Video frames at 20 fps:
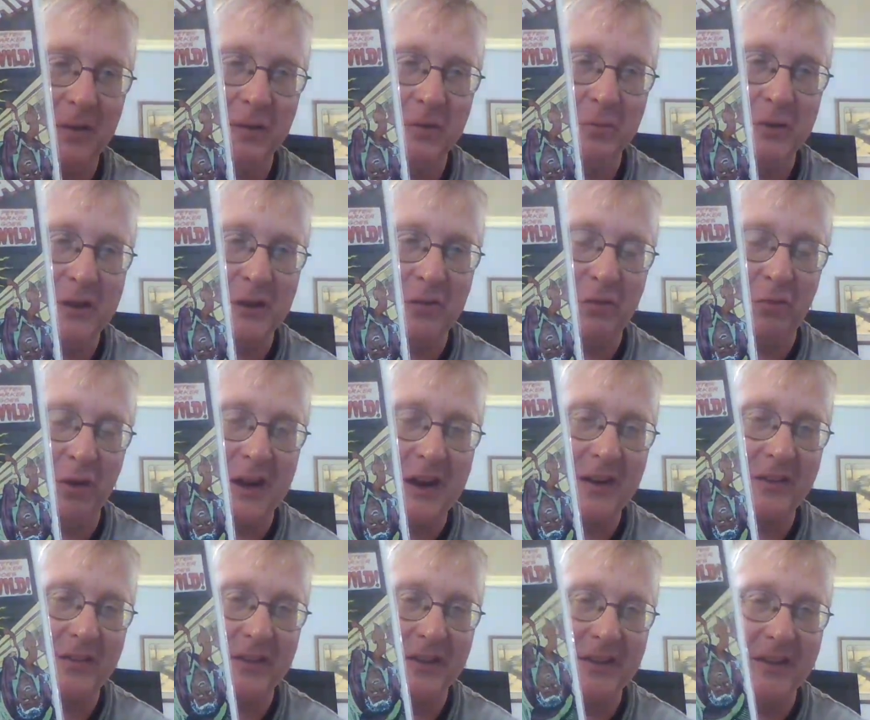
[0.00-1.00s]
going
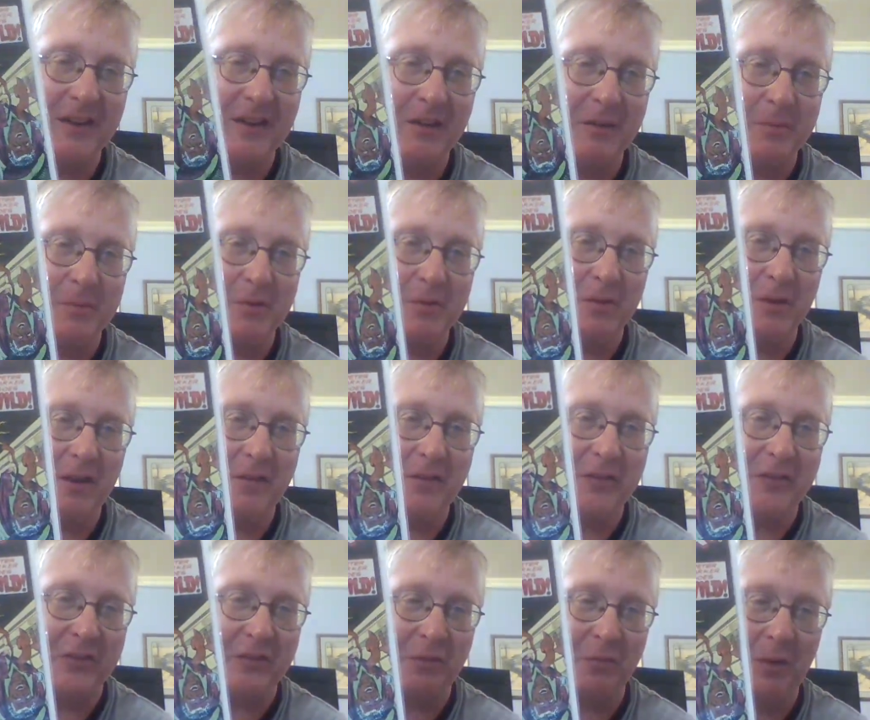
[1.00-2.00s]
crazy in the Daily Bugle
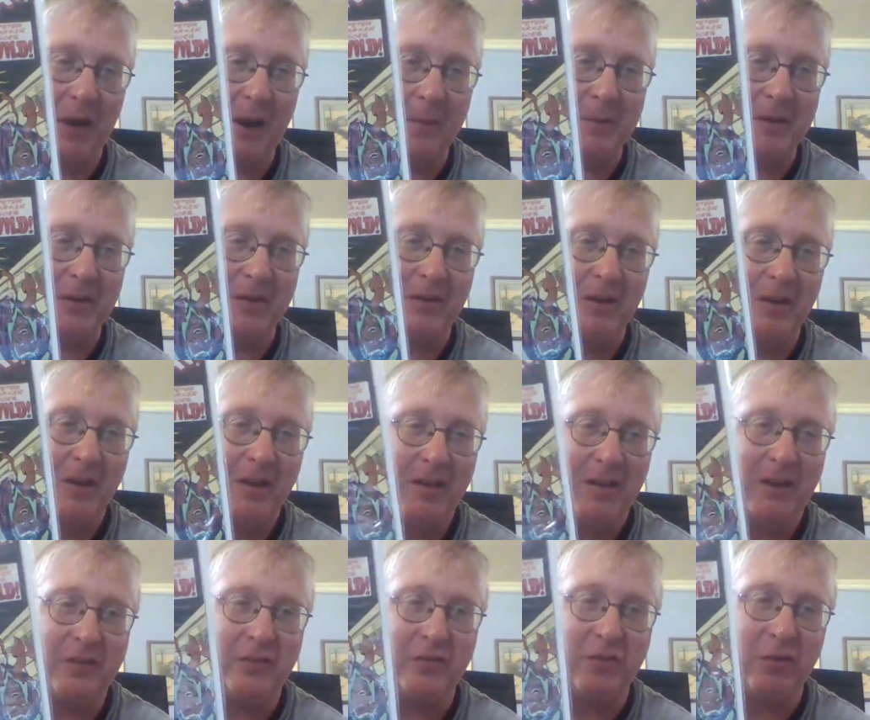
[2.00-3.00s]
office,
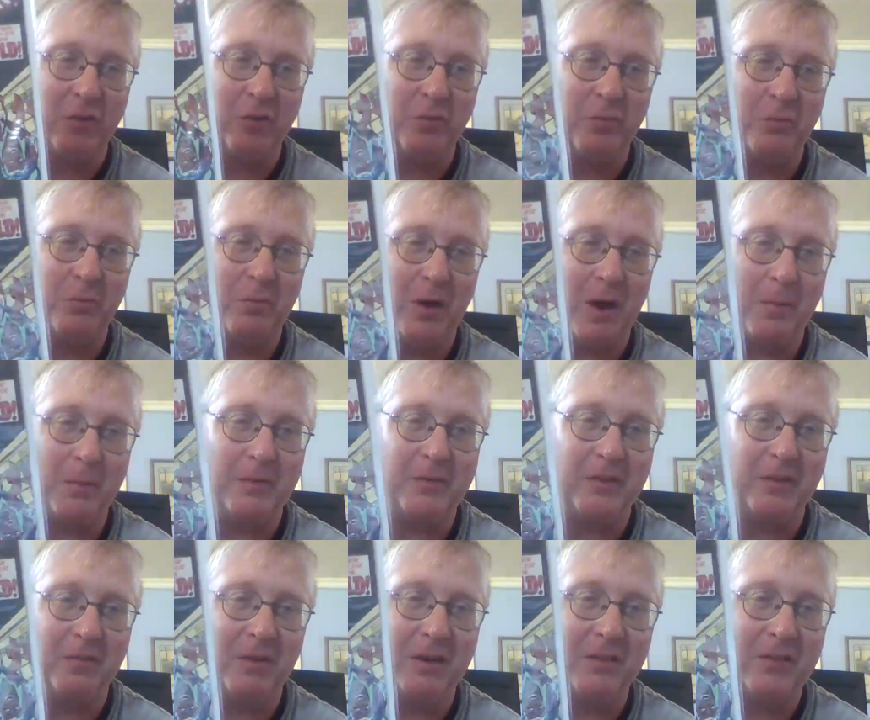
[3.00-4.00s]
that's Joe
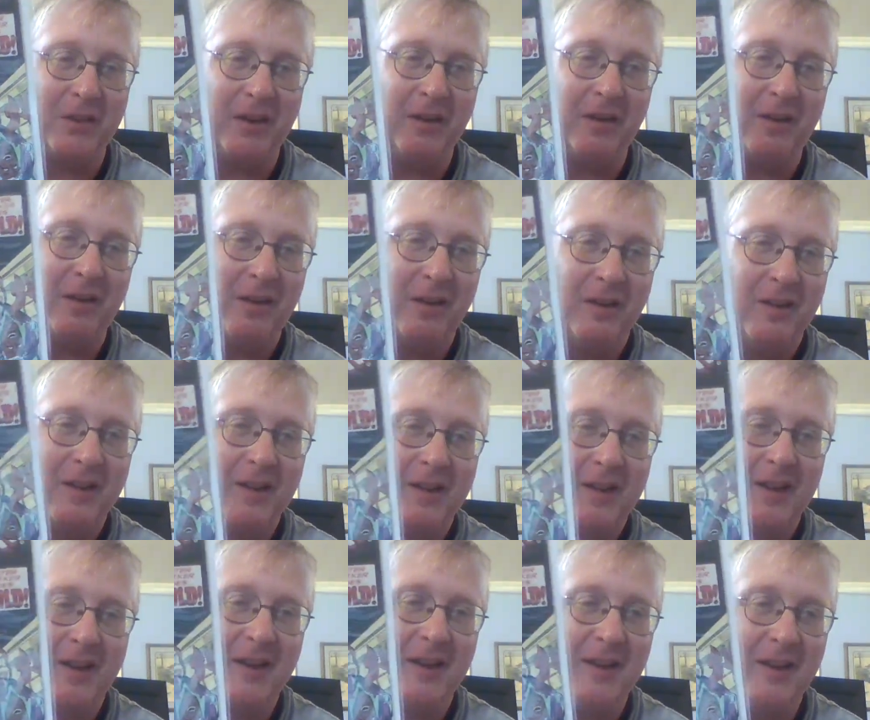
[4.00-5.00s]
Robertson right there,
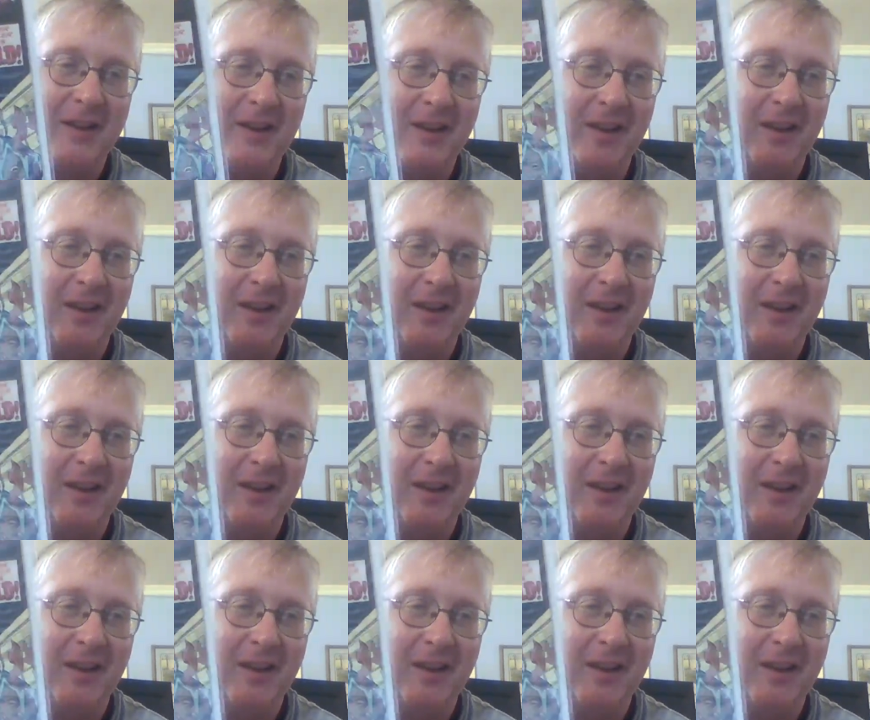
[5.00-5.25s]
and